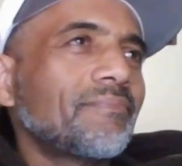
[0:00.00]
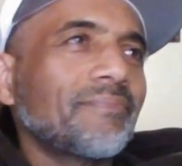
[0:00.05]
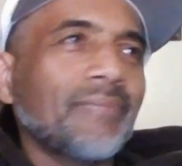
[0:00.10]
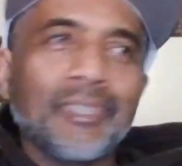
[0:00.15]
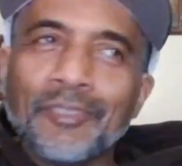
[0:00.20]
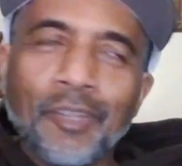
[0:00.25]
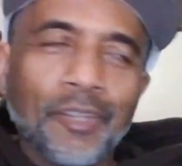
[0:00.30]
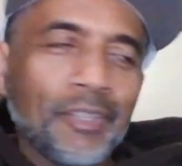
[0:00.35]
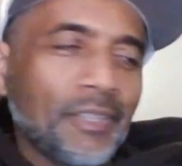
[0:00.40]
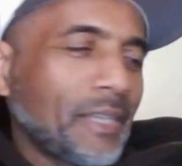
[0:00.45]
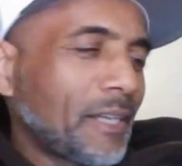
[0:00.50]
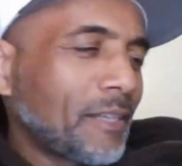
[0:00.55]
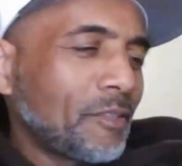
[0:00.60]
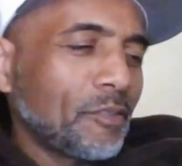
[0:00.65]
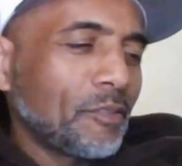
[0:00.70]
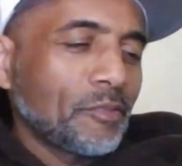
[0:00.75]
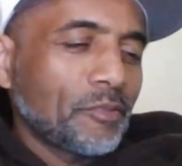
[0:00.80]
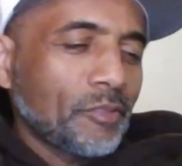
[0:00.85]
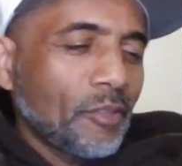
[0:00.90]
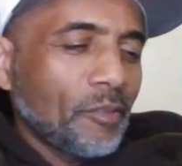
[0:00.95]
That's all you got to
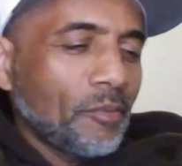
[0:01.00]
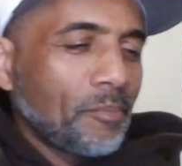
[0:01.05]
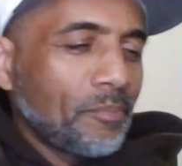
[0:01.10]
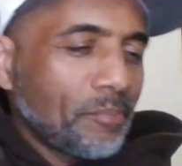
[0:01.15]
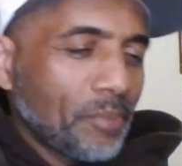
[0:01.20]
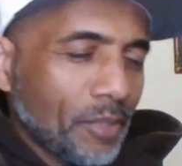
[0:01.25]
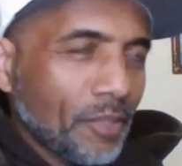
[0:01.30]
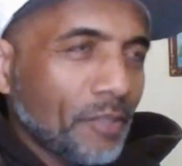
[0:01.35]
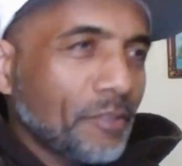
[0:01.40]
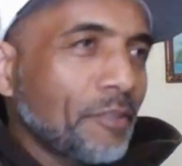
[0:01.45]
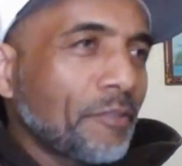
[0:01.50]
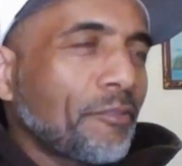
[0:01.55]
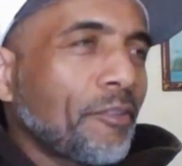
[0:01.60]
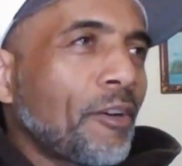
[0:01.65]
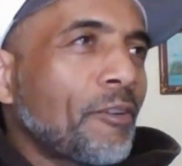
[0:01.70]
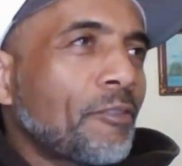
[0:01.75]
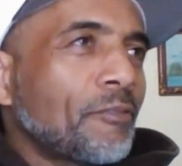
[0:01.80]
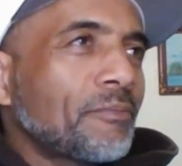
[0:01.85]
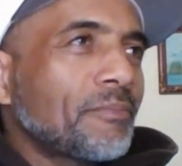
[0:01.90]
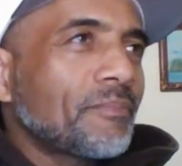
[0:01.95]
do. So put on your
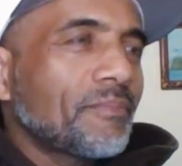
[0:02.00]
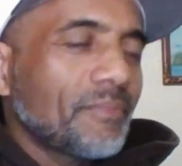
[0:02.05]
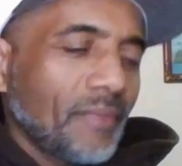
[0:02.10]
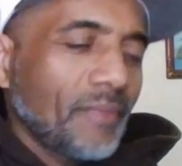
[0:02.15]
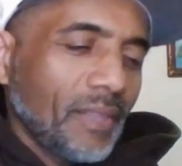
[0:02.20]
phone,